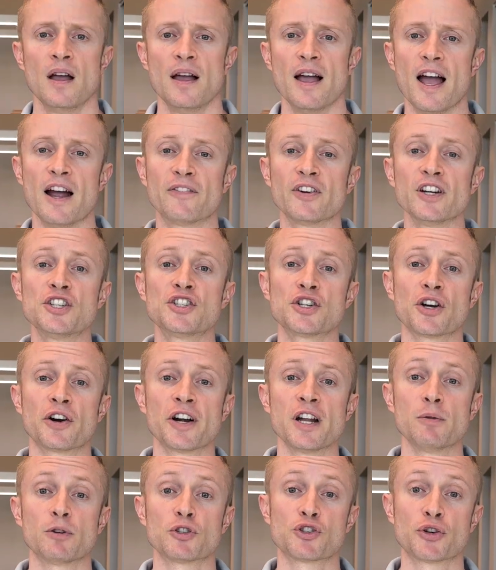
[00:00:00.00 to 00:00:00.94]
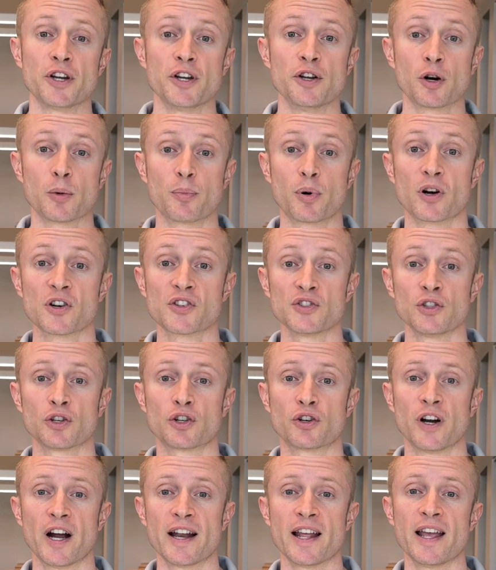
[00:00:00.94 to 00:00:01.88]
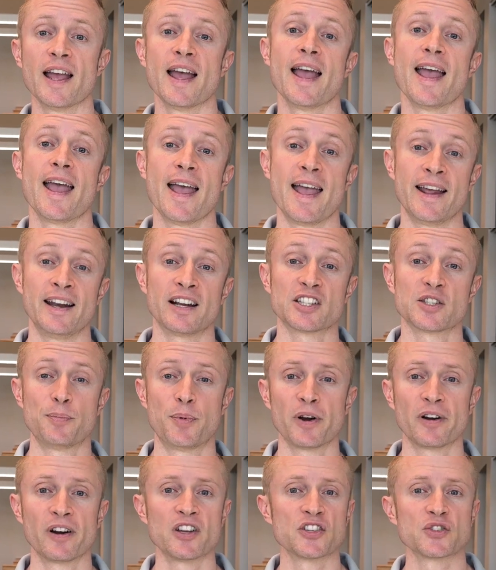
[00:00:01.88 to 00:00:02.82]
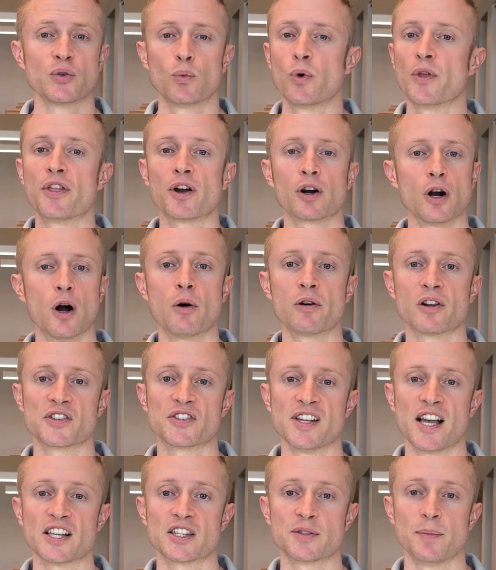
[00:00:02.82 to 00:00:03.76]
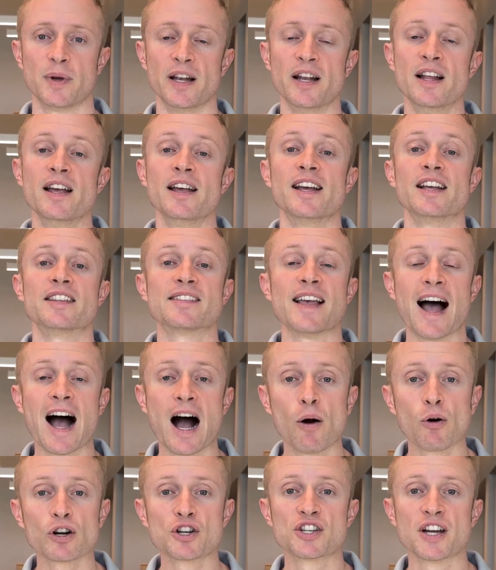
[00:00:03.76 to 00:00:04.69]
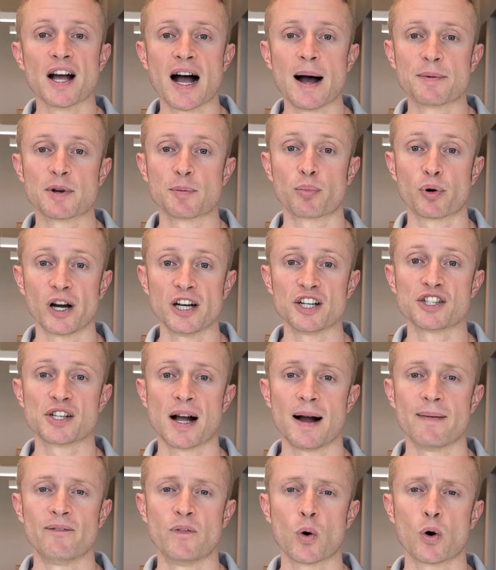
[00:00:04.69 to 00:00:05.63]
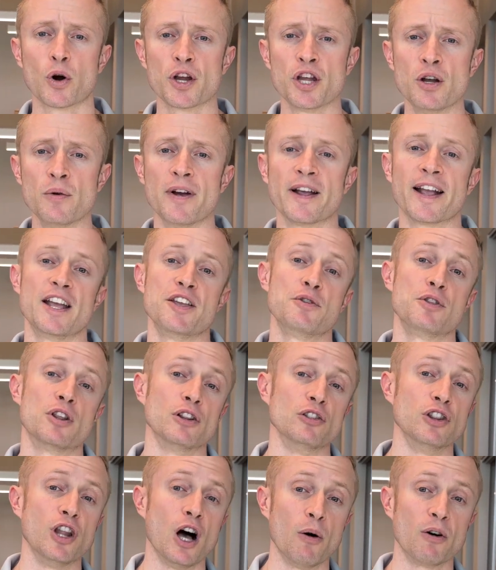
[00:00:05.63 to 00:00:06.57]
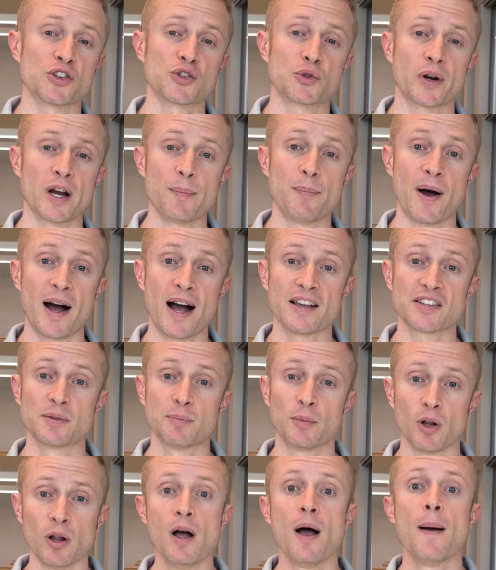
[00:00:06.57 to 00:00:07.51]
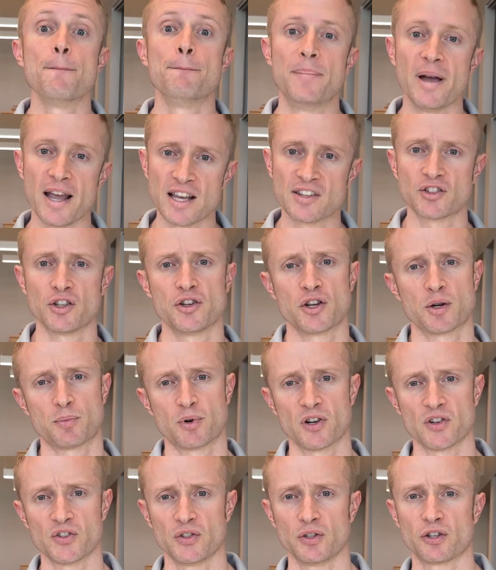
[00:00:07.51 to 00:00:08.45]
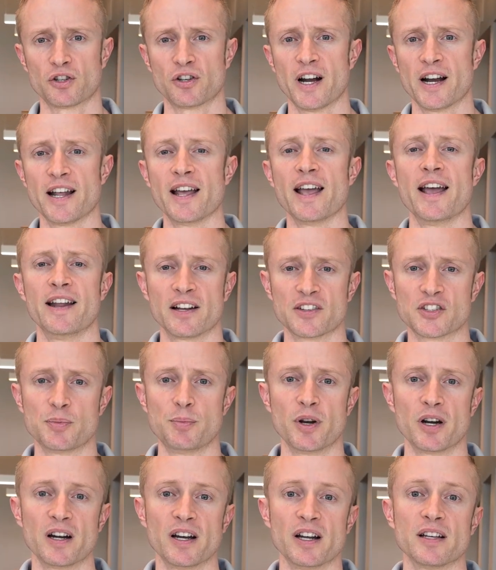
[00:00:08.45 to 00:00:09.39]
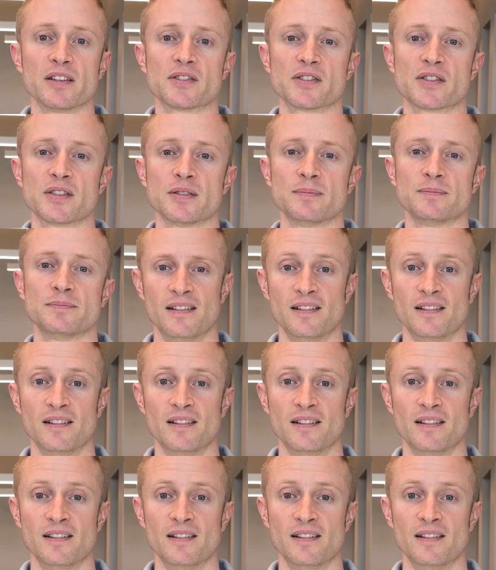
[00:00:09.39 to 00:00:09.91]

Every surety will treat your personal credit and experience with their own assessment. It's our job to price shop for you and get you the lowest rate possible based on your personal credit and experience.